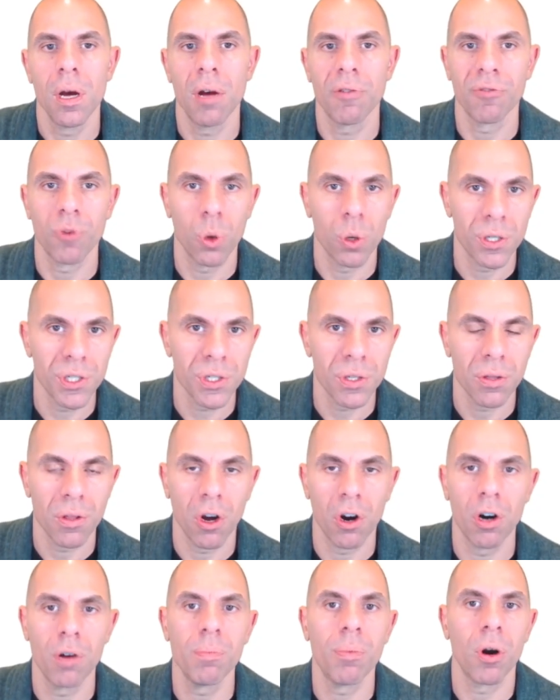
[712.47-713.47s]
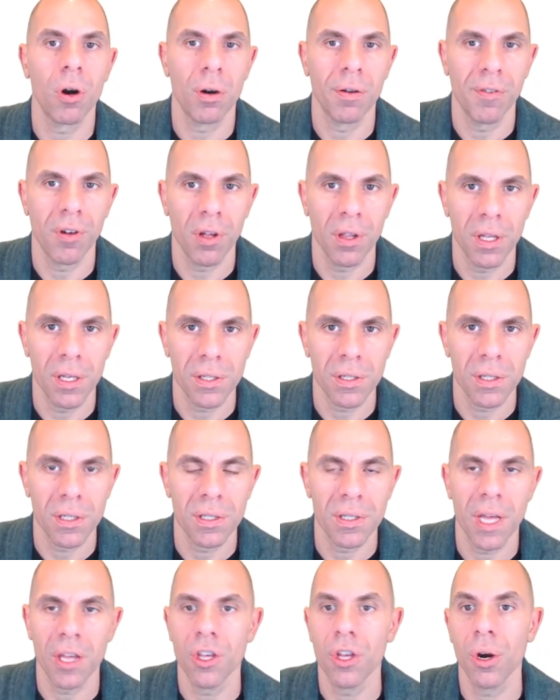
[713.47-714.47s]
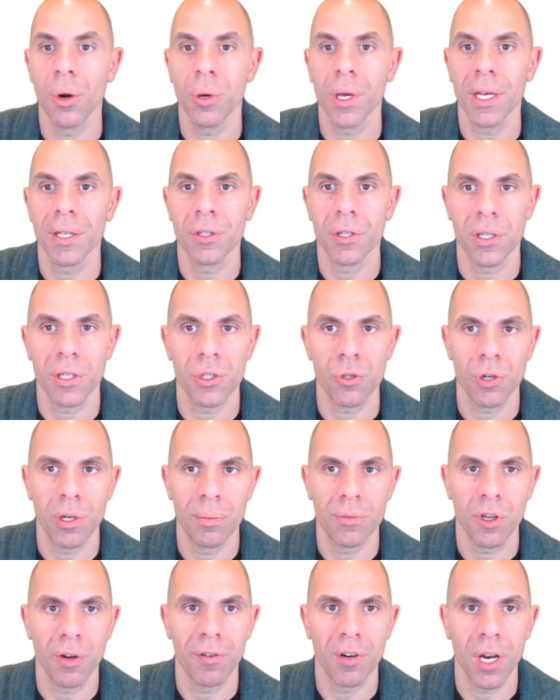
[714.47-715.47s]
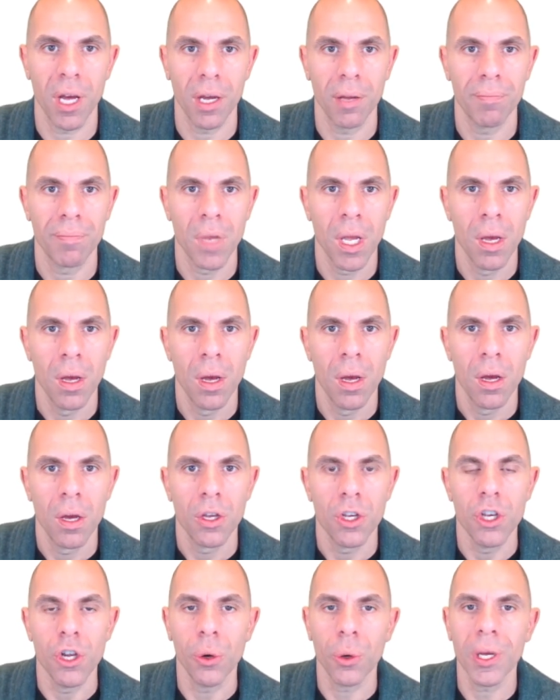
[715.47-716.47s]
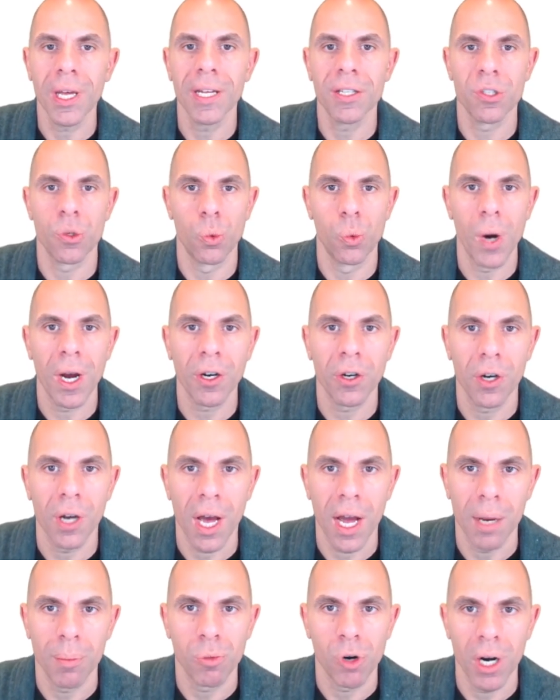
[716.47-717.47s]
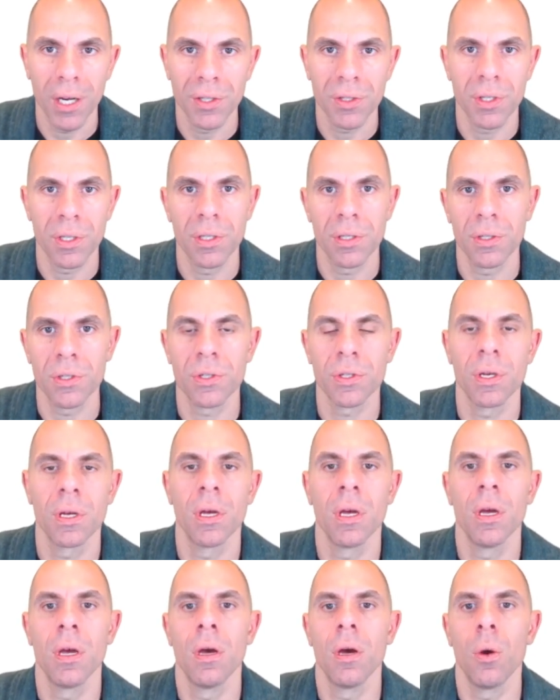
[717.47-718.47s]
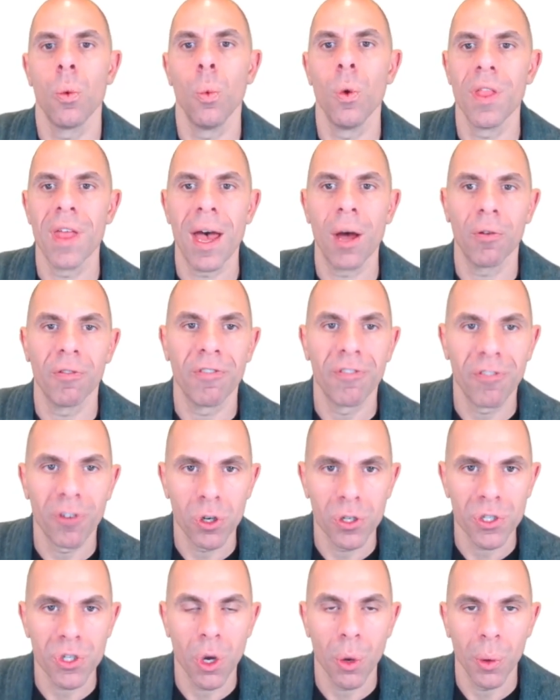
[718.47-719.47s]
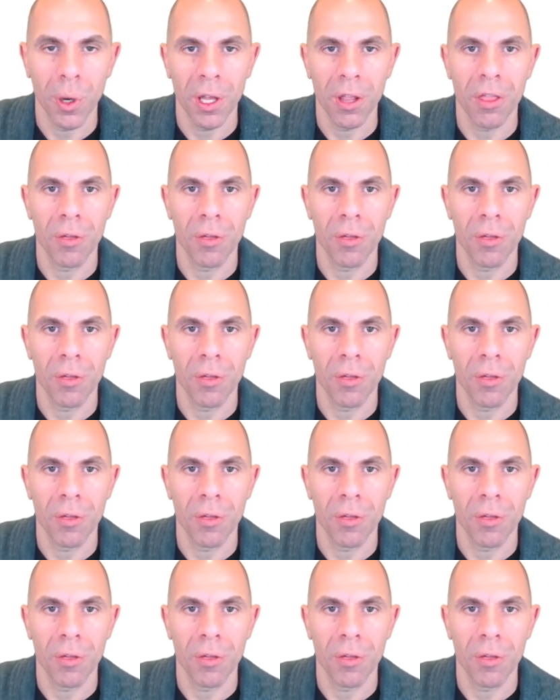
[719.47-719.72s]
Of course, the hard part of all this is that you don't get to extremes overnight. You don't get to record high prices without first going